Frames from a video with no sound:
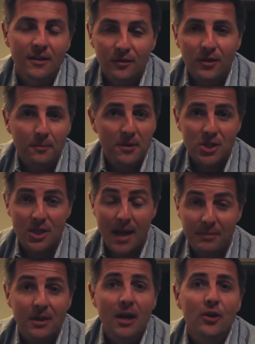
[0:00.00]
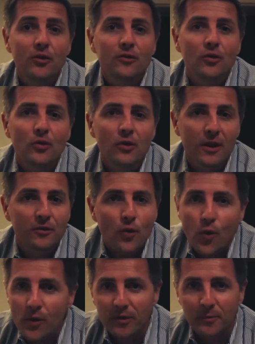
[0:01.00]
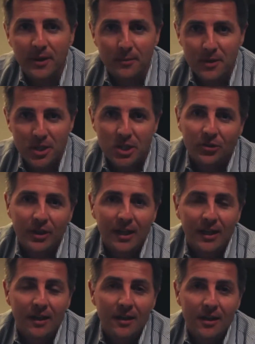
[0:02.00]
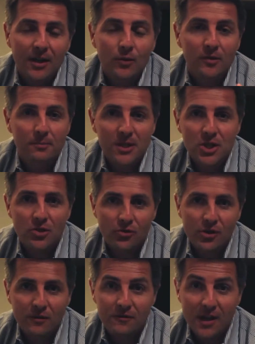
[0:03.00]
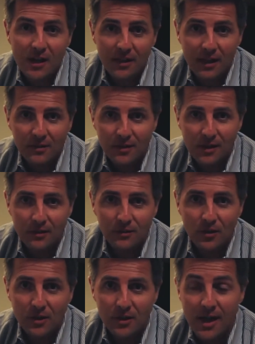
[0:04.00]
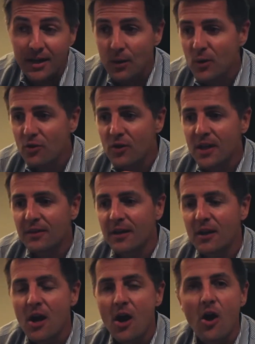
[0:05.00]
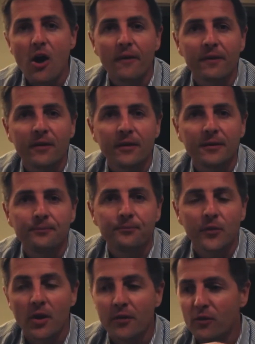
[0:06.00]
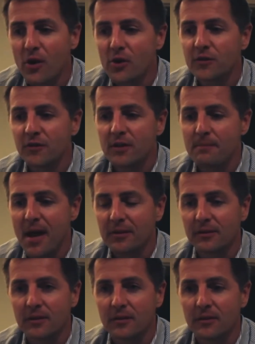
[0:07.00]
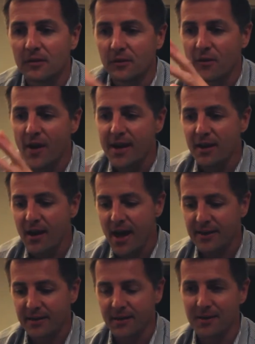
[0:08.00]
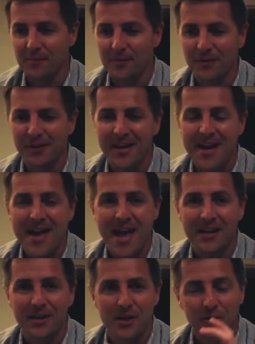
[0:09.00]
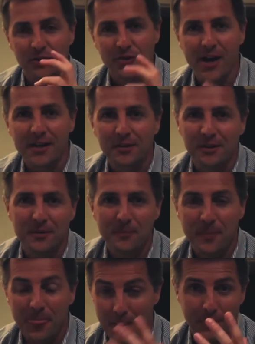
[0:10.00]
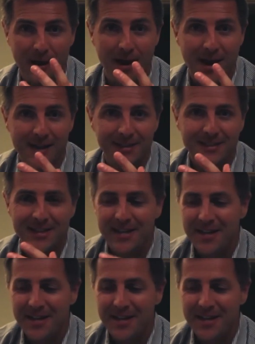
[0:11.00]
He's on a mission. I mean, Saul has always been a missionary. He was a missionary of death. That's how he started out. And we read that on the road to Damascus, this great light comes and strikes him blind.